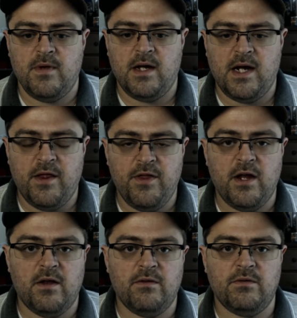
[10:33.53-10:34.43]
and I
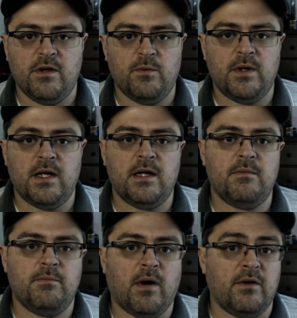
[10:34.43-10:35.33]
think that we need
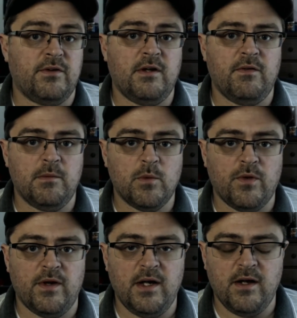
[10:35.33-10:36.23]
positivity more
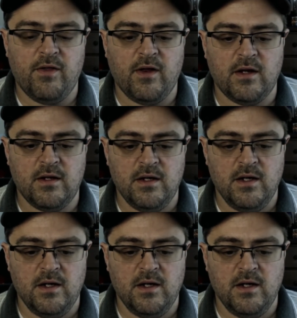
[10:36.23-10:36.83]
than anything,